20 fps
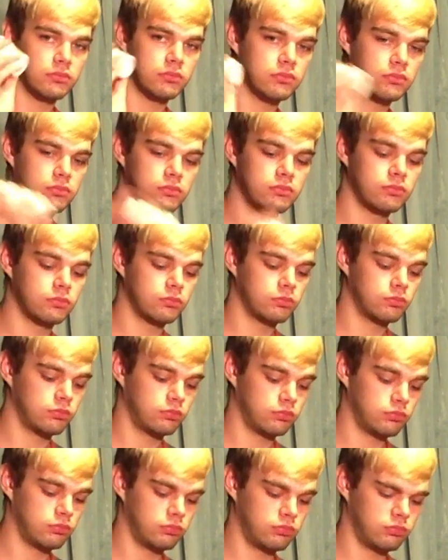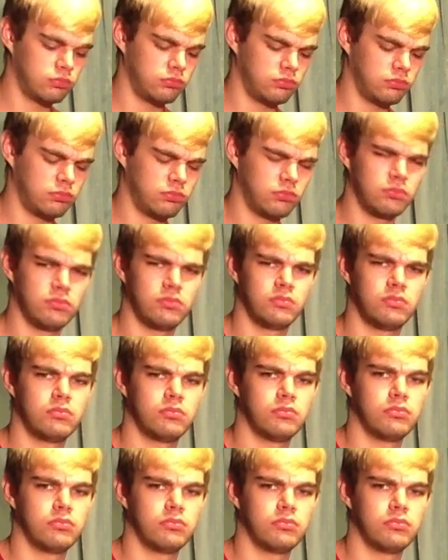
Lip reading: (no one is talking)